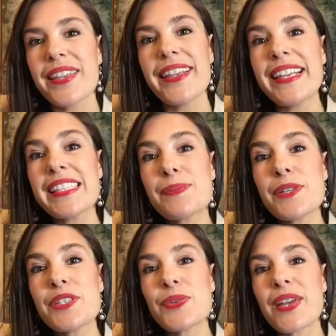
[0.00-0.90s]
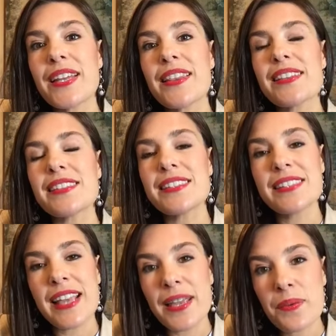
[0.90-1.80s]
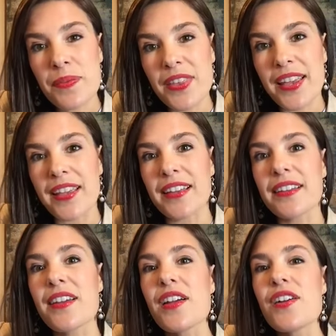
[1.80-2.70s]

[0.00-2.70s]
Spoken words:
He's been doing the same thing